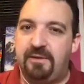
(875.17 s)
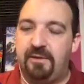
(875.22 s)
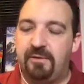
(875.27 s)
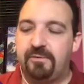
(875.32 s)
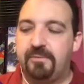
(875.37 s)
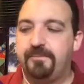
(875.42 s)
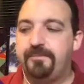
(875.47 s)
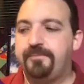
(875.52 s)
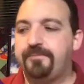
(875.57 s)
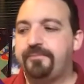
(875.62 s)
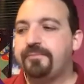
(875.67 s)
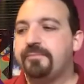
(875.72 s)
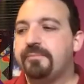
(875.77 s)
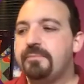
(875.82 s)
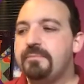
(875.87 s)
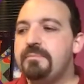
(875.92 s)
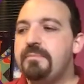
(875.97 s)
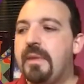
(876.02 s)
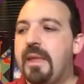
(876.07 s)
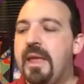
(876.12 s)
very small
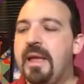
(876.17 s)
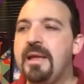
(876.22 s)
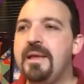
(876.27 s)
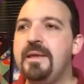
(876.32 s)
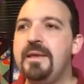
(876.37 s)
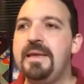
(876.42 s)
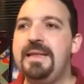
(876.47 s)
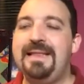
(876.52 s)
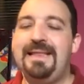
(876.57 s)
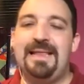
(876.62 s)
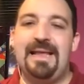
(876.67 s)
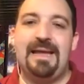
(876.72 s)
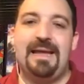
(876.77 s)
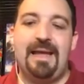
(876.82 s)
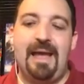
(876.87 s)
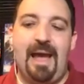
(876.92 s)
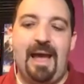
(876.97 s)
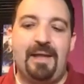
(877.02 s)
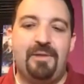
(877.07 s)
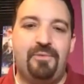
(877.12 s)
files.
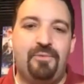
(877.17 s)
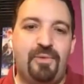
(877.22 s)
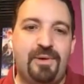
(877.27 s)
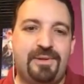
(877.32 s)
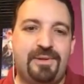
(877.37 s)
And